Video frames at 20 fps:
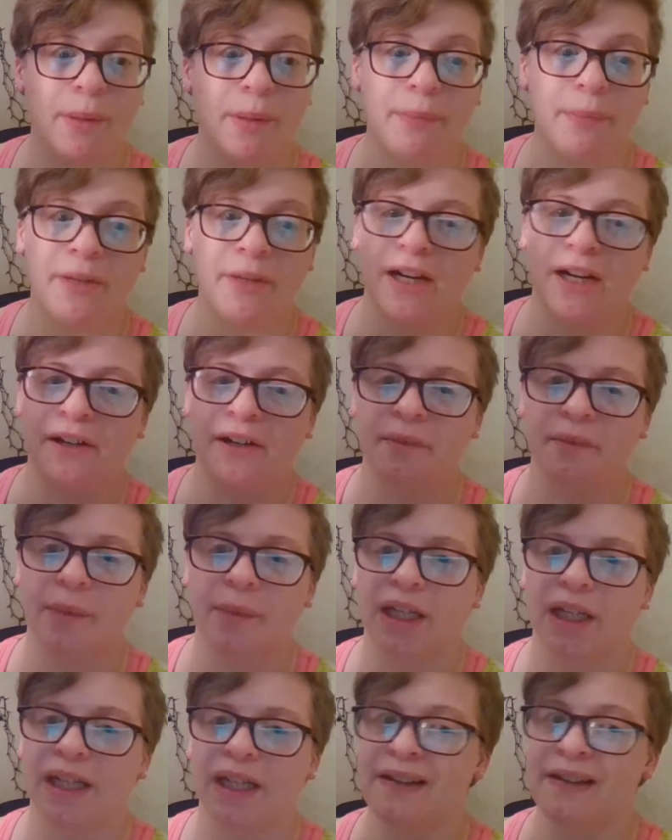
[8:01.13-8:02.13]
I'm tired of
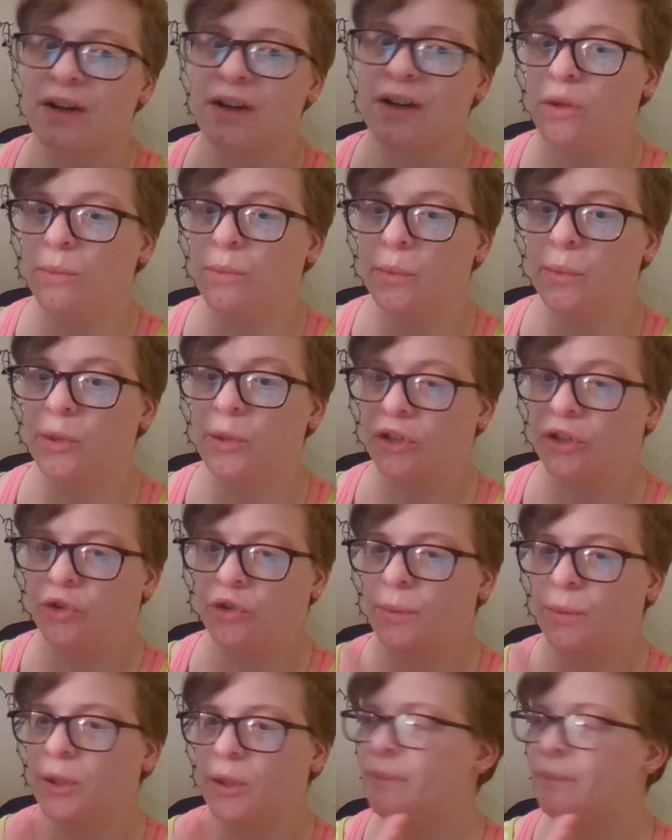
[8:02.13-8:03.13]
being a terrible
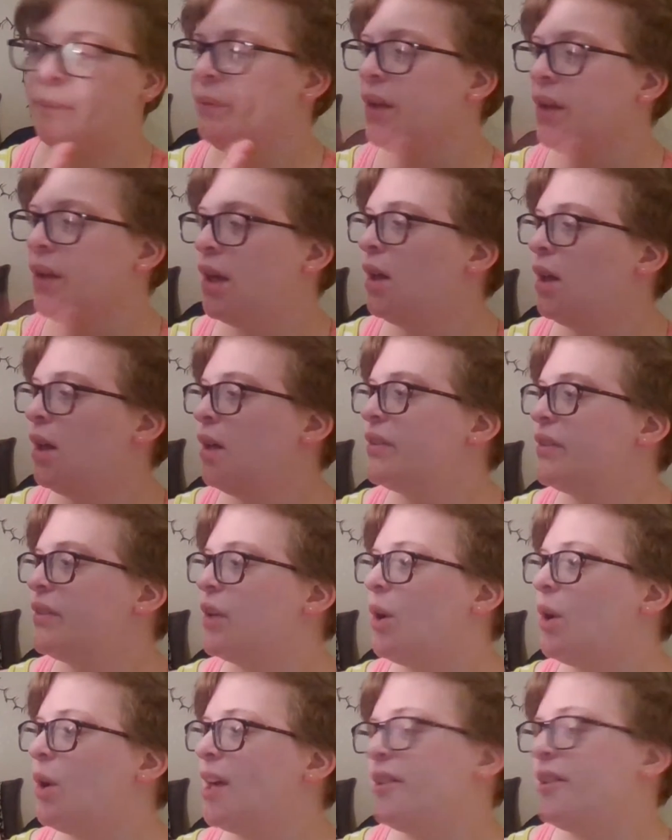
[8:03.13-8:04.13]
booktuber.
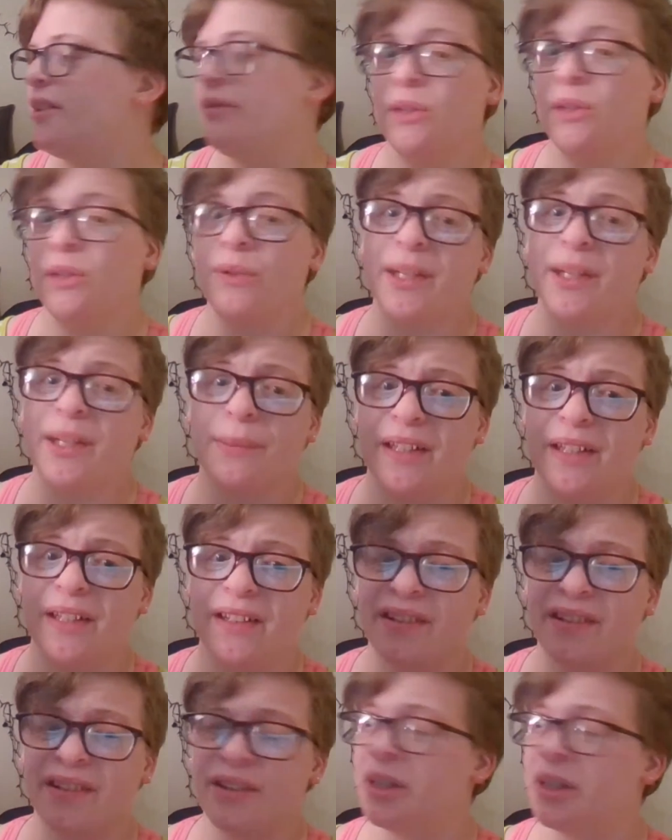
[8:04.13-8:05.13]
So I definitely recommend
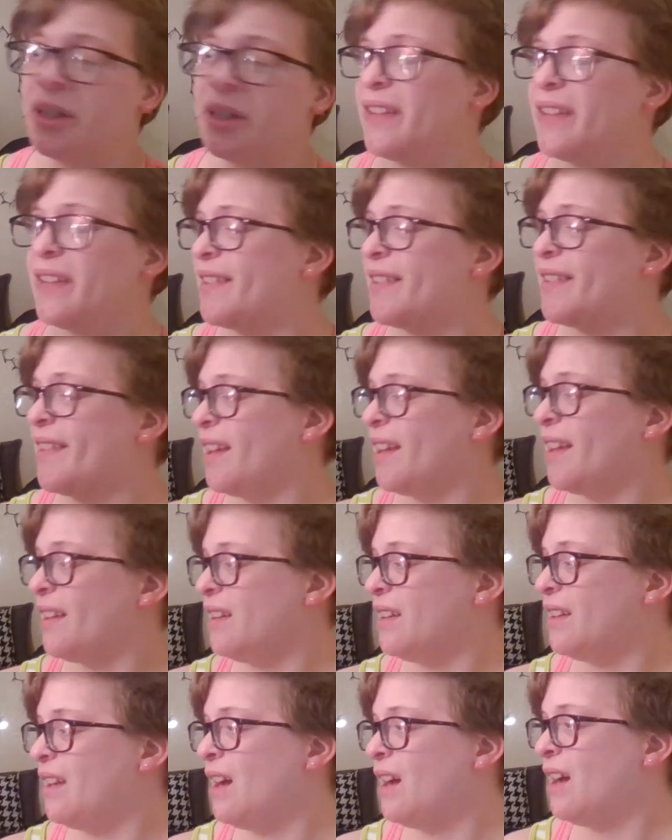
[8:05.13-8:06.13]
this series. Like I said,
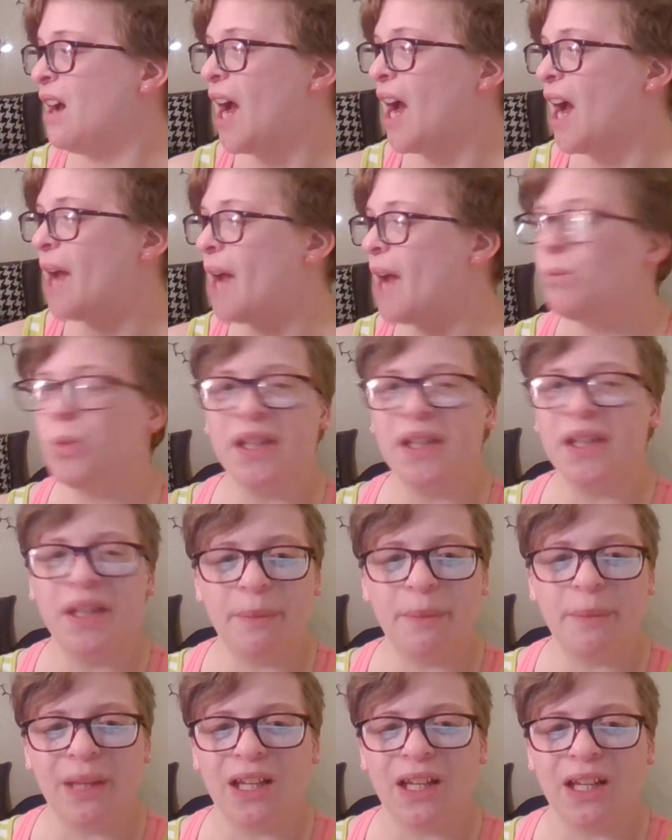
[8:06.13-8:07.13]
I'm really
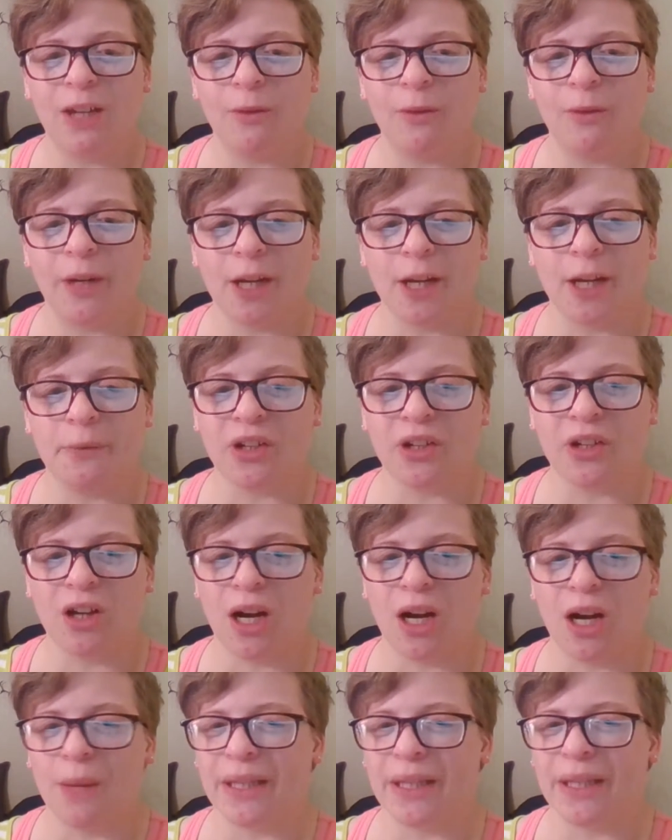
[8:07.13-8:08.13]
picky when it comes to
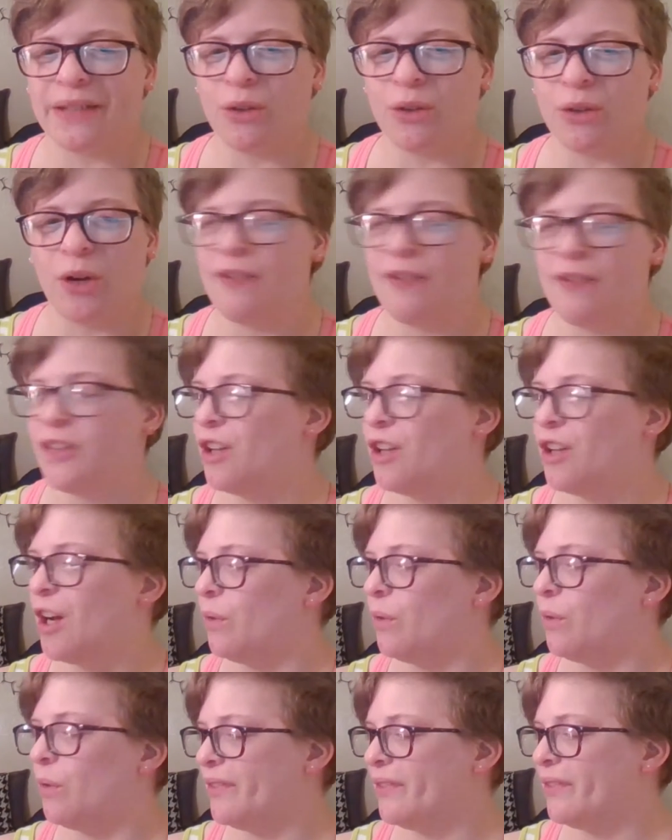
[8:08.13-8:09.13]
comics and graphic
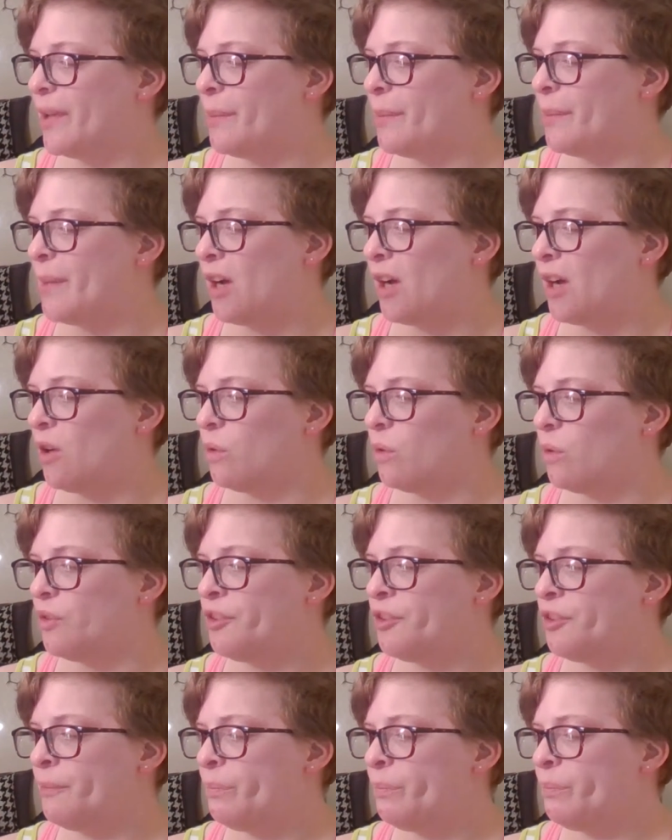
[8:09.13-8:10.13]
novels
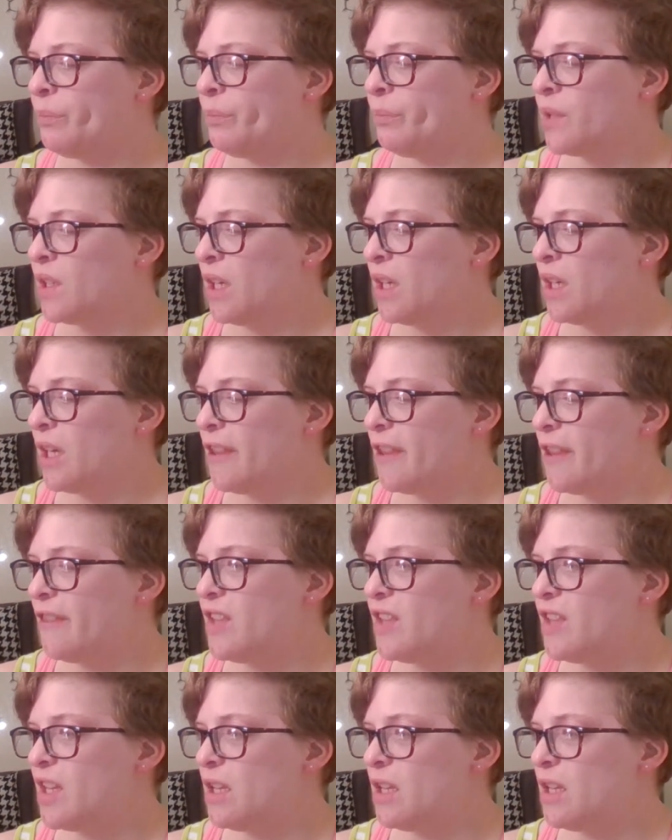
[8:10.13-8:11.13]
about
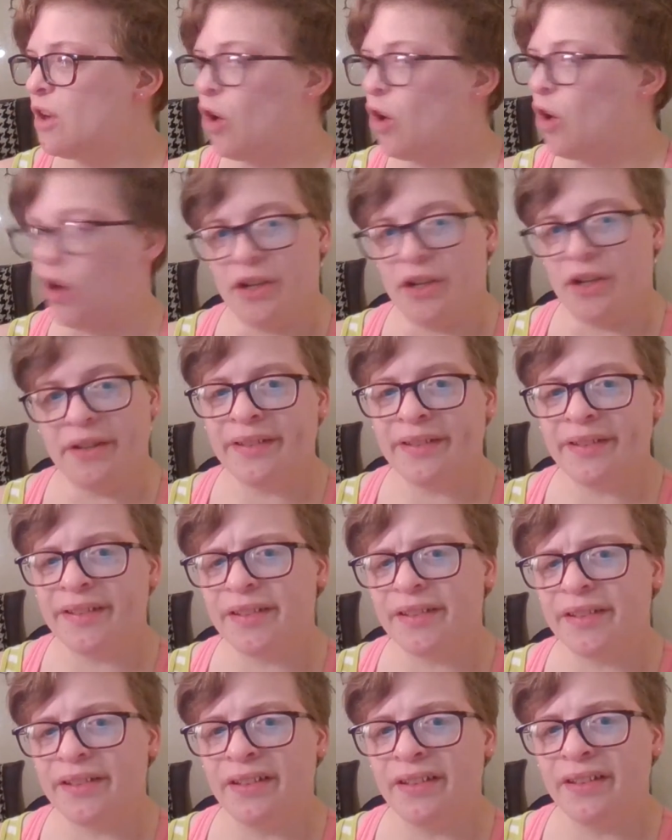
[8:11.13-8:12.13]
the
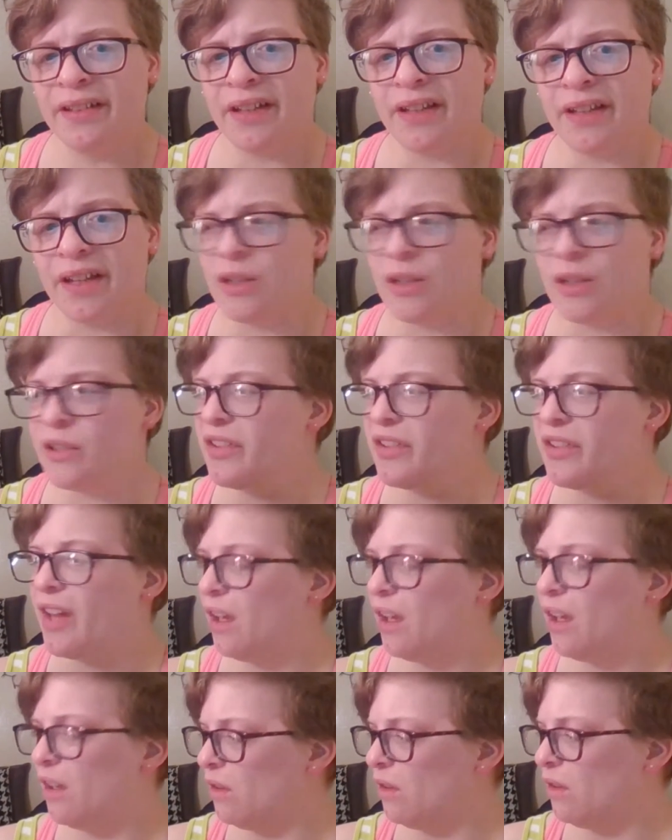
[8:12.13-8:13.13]
artists and their
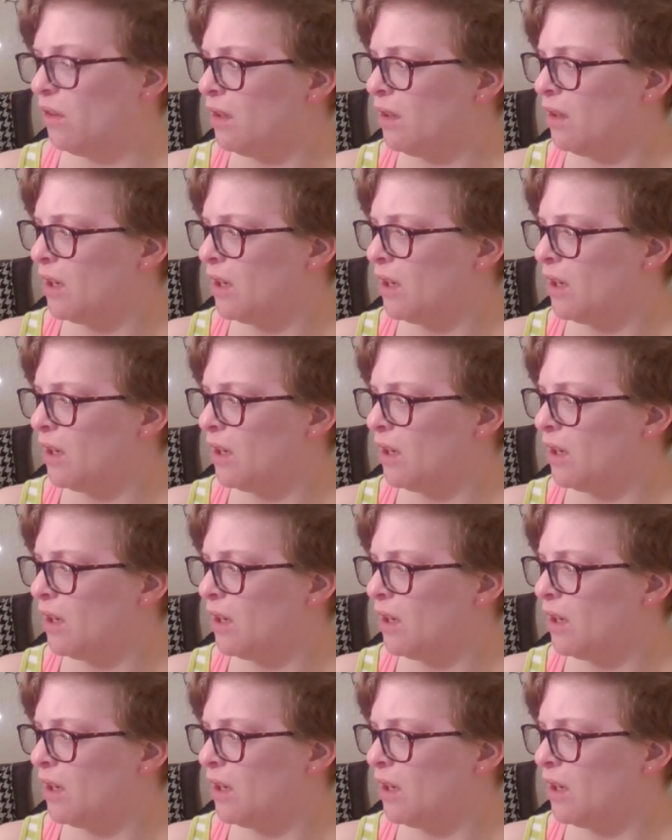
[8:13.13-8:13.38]
style.